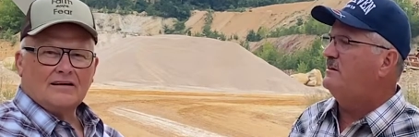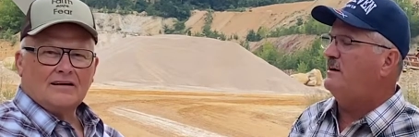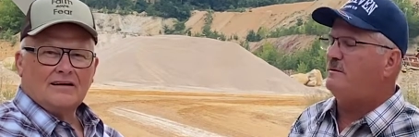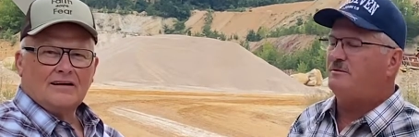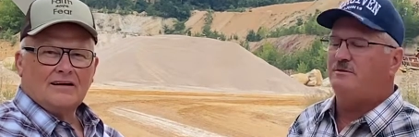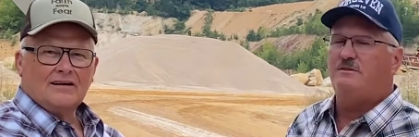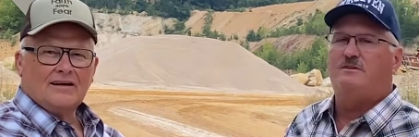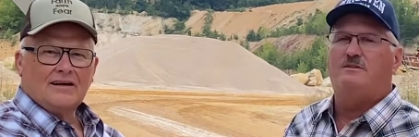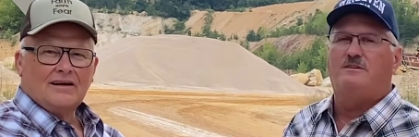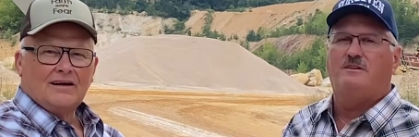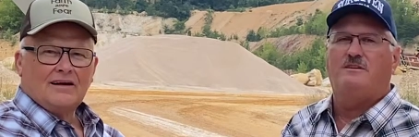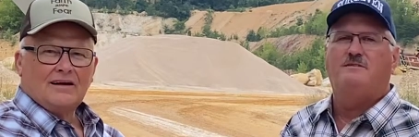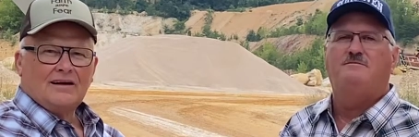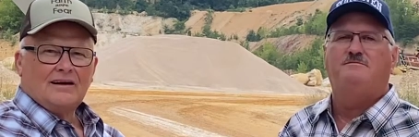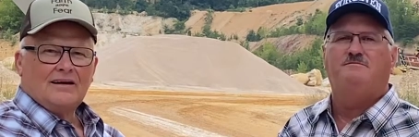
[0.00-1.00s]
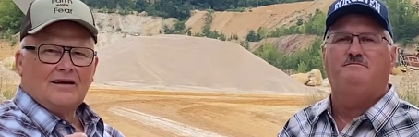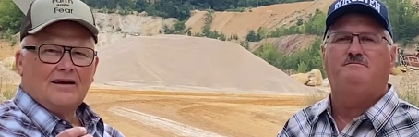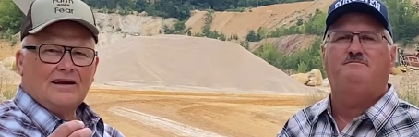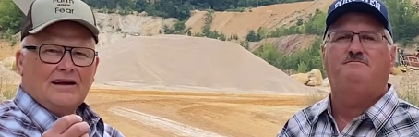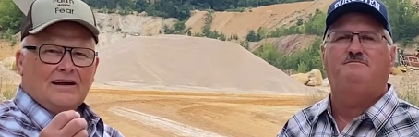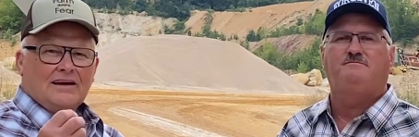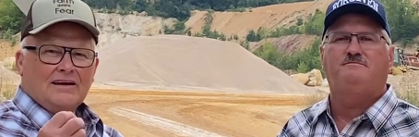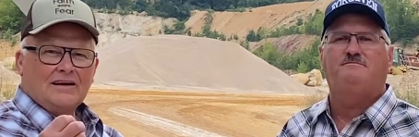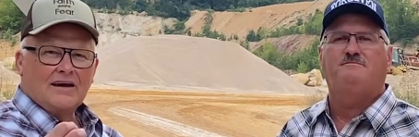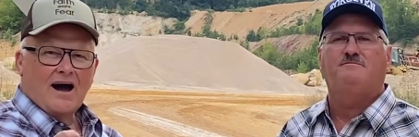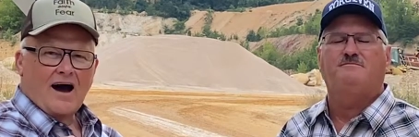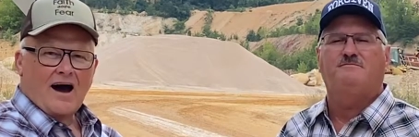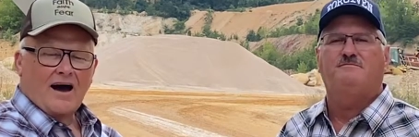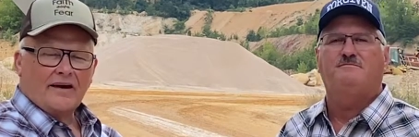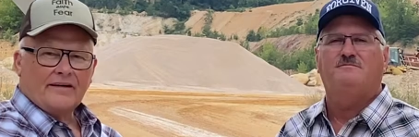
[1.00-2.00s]
Speaker 1: Absolutely. Lean
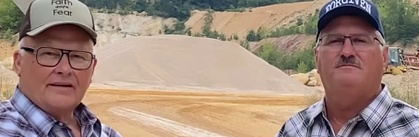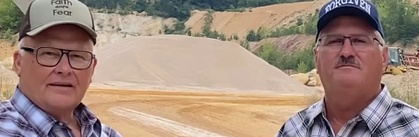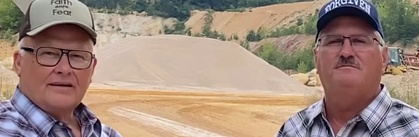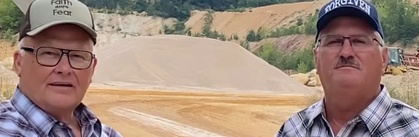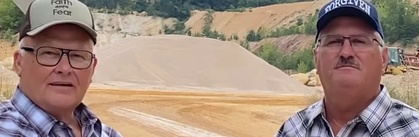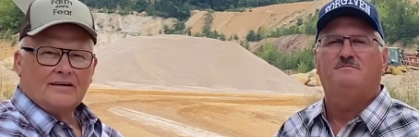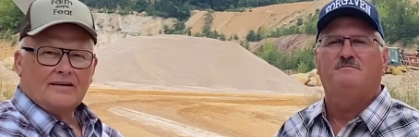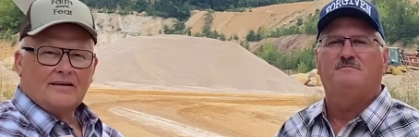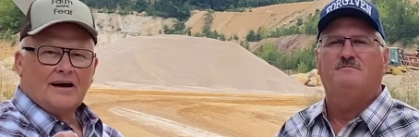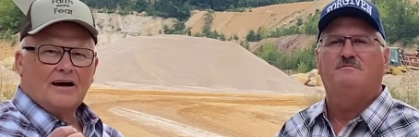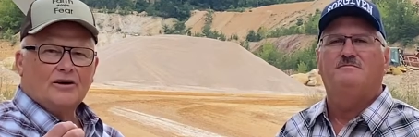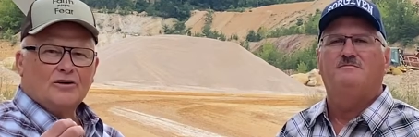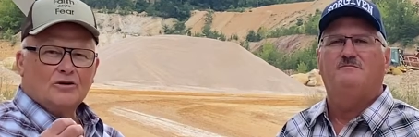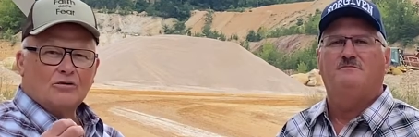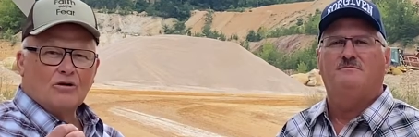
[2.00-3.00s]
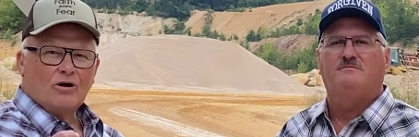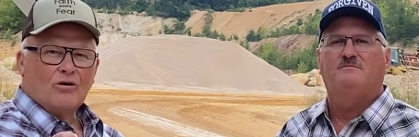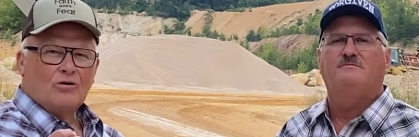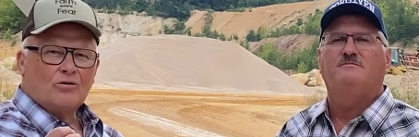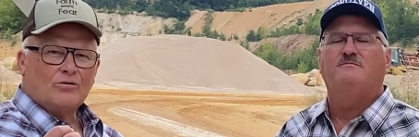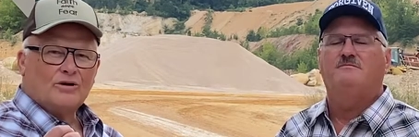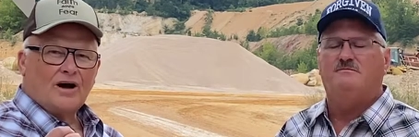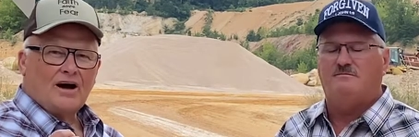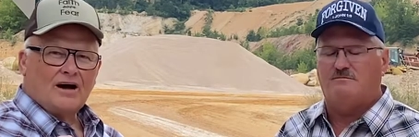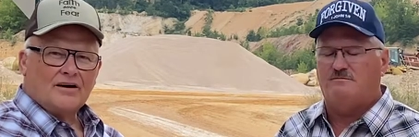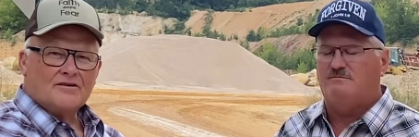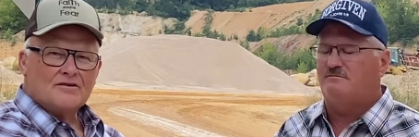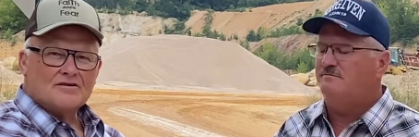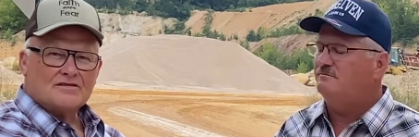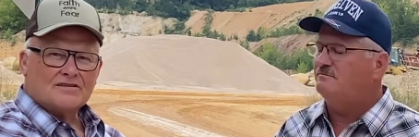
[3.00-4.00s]
not on your own mm.
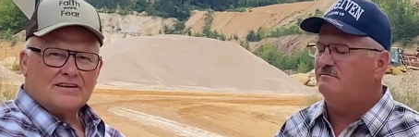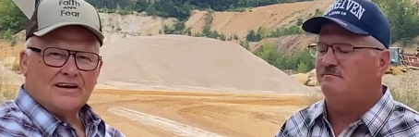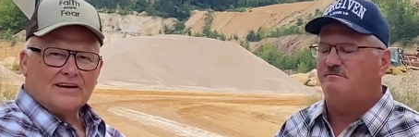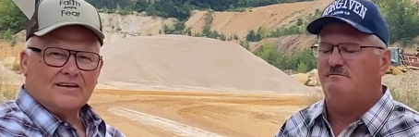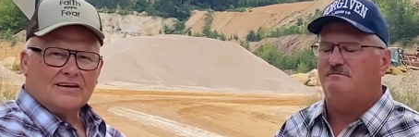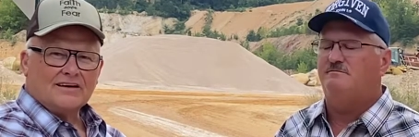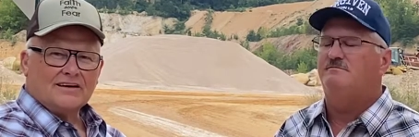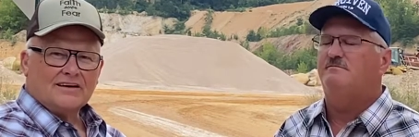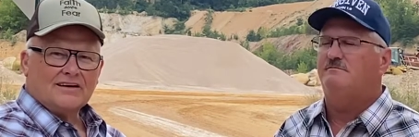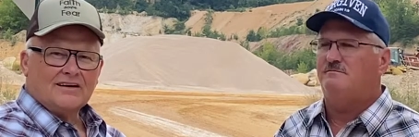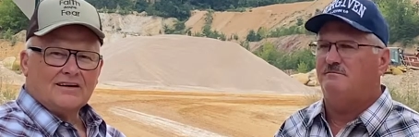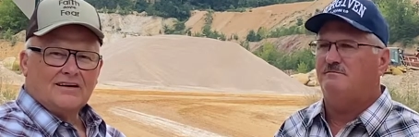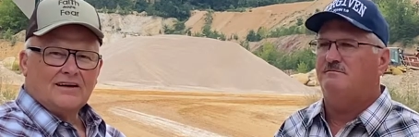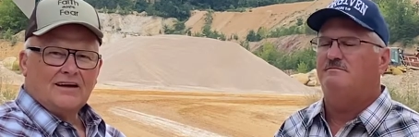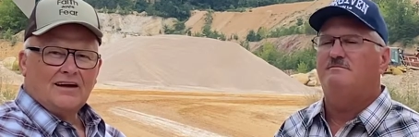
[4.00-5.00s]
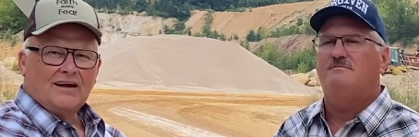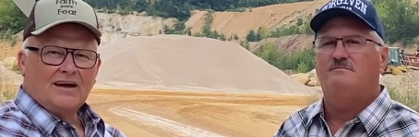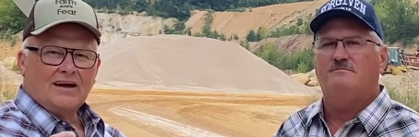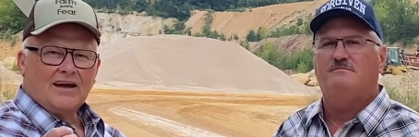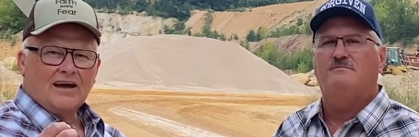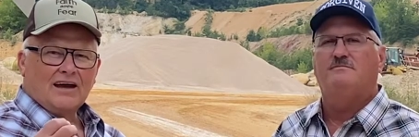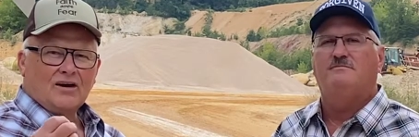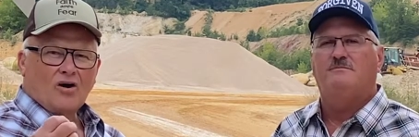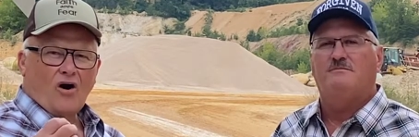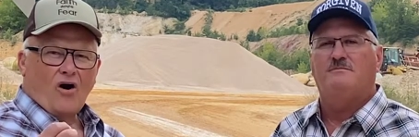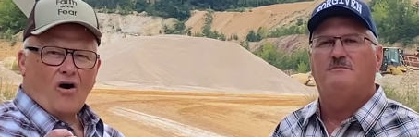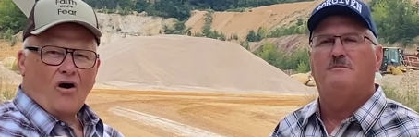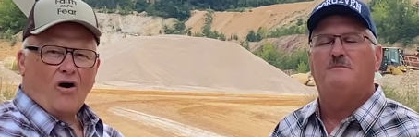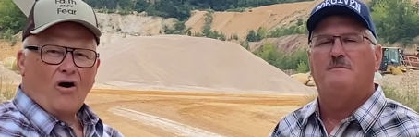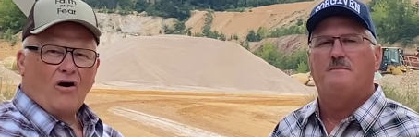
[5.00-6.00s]
understanding. In
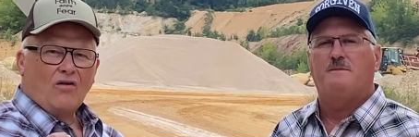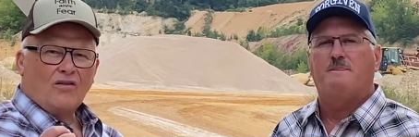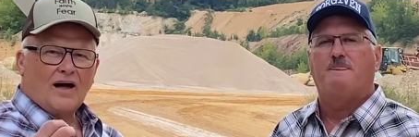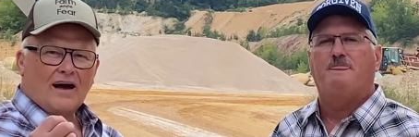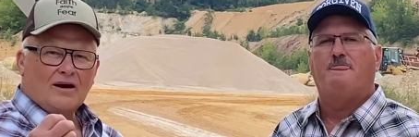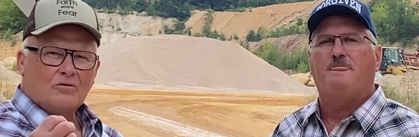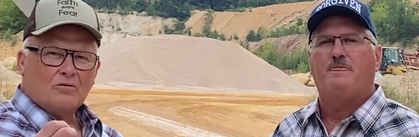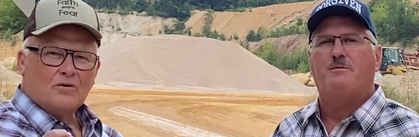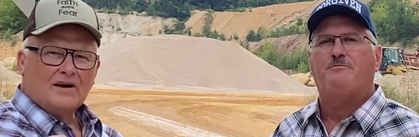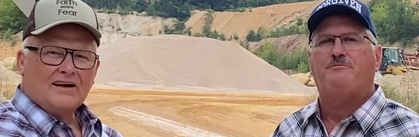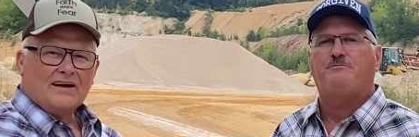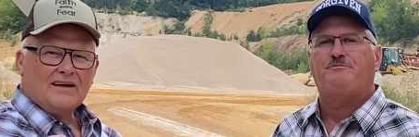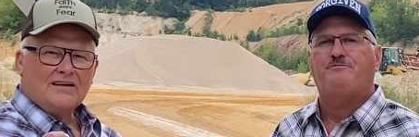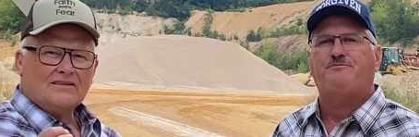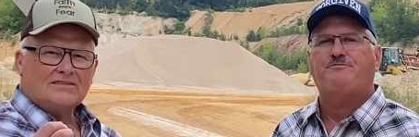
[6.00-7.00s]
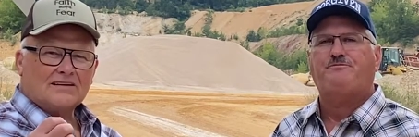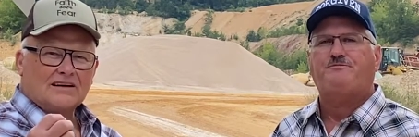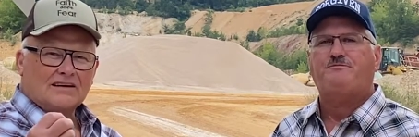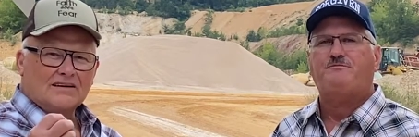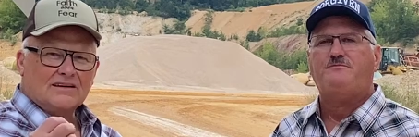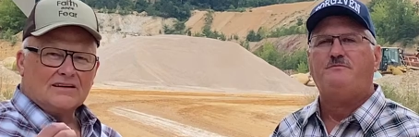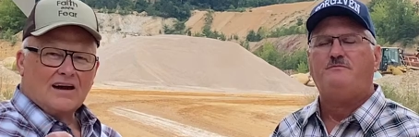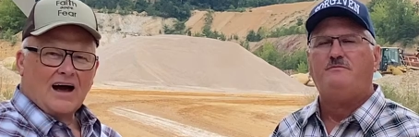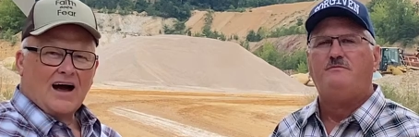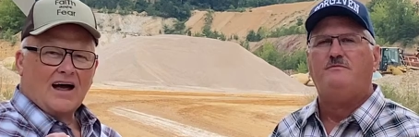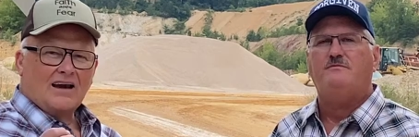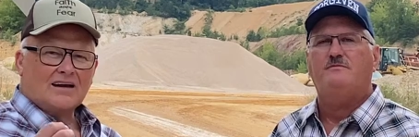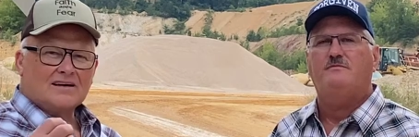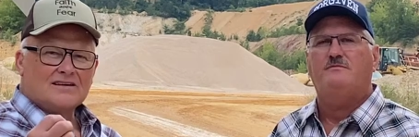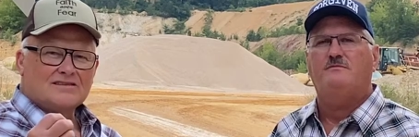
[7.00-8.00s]
all thy ways
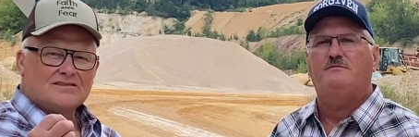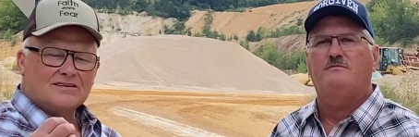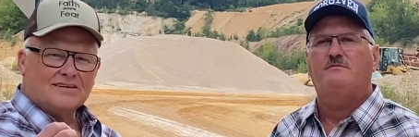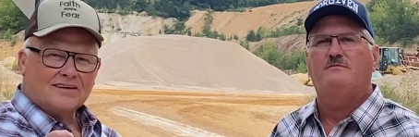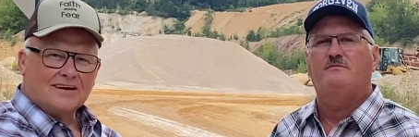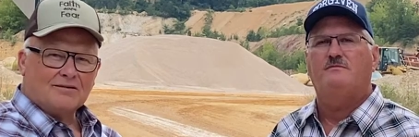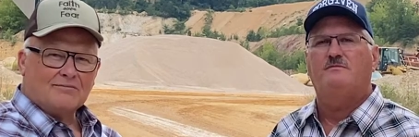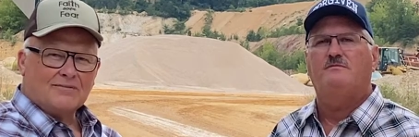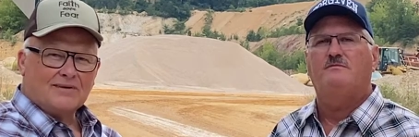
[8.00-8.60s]
acknowledge him,